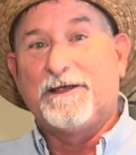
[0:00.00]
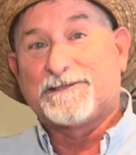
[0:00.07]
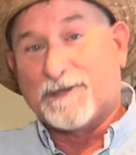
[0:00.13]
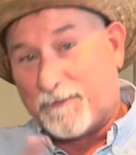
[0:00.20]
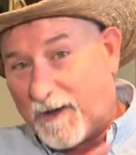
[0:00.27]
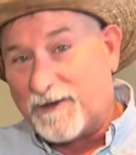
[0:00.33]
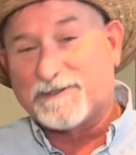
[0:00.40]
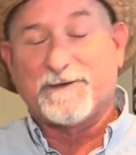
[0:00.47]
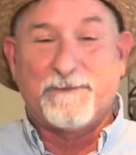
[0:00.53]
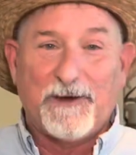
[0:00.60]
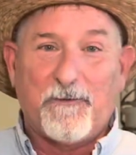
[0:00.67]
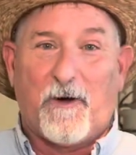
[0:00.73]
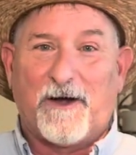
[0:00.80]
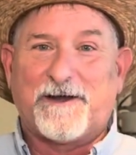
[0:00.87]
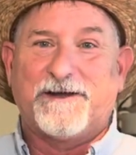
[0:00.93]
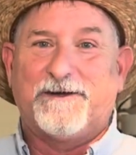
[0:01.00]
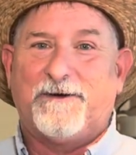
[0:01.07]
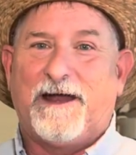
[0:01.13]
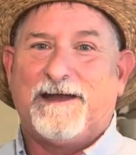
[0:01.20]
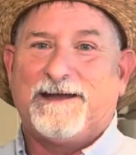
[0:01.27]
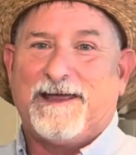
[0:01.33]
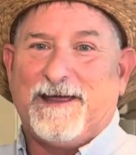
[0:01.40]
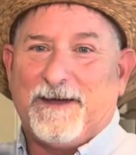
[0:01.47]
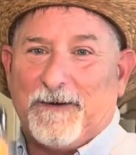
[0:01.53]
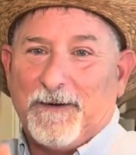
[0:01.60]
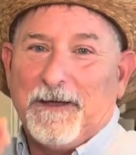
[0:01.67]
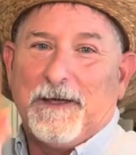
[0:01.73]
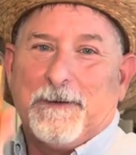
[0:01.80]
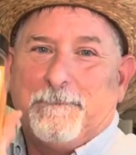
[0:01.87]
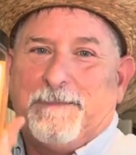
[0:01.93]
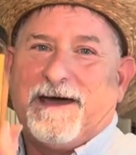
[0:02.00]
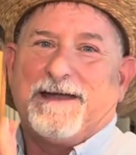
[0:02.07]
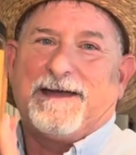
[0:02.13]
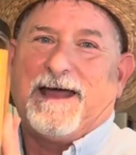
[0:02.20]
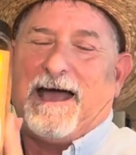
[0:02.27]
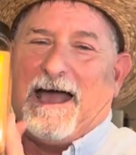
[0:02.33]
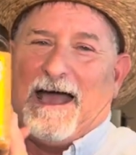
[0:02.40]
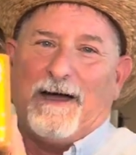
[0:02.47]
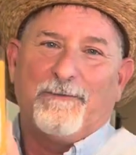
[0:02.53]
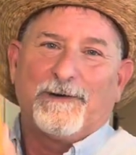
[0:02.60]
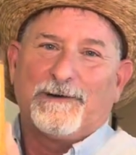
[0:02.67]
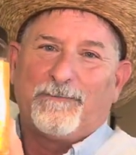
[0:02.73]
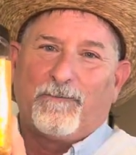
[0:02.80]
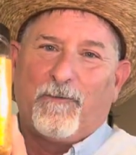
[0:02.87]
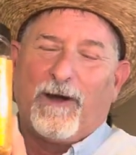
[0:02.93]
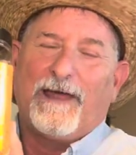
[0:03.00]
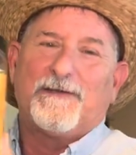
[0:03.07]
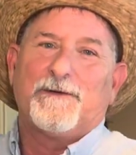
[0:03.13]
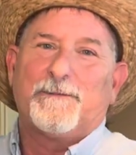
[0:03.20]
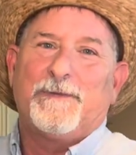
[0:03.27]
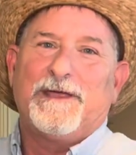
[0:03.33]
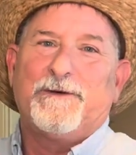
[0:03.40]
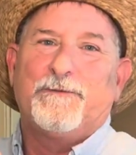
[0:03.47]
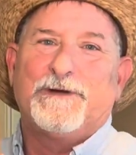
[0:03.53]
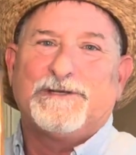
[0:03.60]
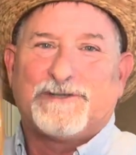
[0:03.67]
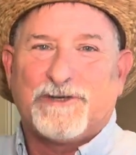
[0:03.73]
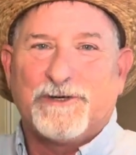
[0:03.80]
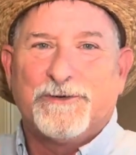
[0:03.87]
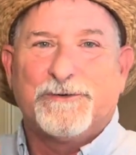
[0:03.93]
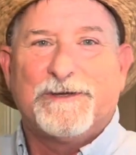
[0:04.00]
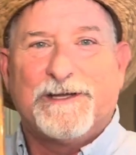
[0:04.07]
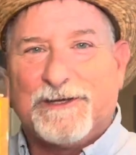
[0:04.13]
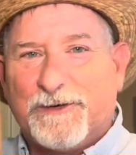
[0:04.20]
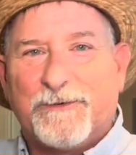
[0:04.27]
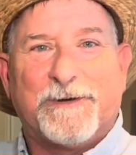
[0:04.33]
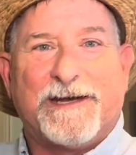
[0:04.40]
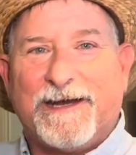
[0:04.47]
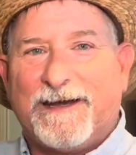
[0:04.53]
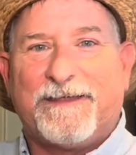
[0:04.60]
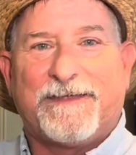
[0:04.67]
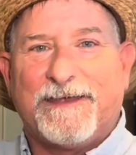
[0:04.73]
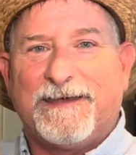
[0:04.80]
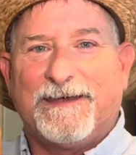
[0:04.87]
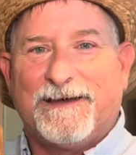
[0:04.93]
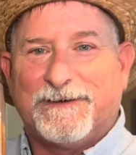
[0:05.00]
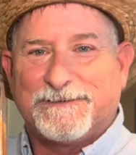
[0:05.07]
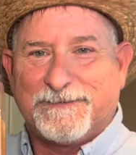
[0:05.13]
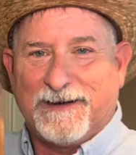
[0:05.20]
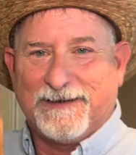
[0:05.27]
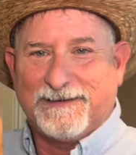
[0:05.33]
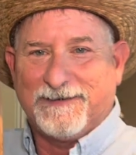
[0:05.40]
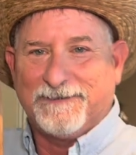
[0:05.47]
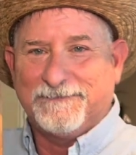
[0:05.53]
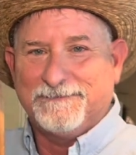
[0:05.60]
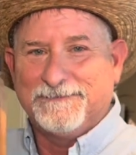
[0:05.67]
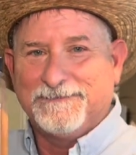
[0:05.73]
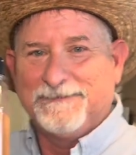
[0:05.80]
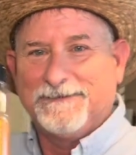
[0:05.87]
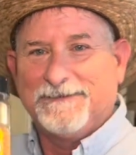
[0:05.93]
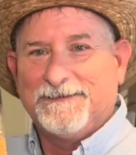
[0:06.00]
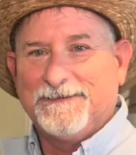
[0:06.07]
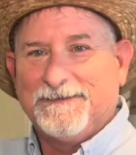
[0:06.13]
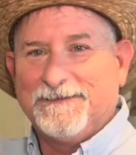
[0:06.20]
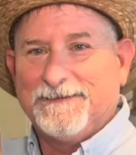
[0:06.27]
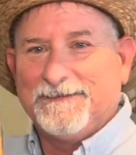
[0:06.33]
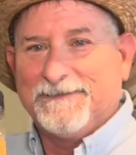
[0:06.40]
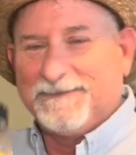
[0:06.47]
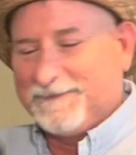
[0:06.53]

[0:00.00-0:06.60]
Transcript: Supposed to be working right now, but I would rather be with Drue than doing anything else right now. Aww.